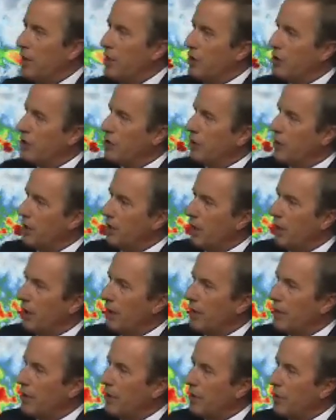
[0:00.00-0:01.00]
starting
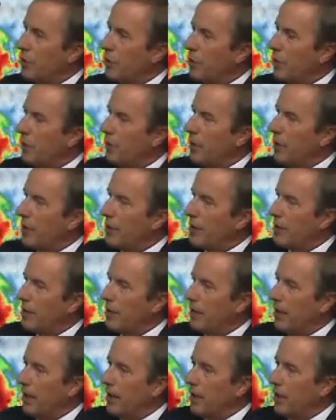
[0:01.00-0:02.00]
off to the northwest
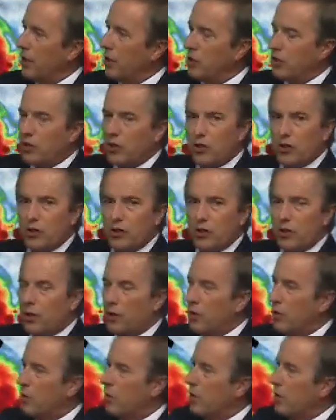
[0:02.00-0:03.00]
and making a turn to the
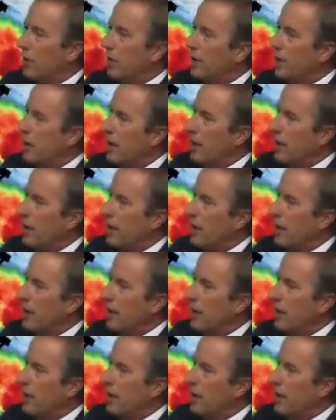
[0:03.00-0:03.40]
north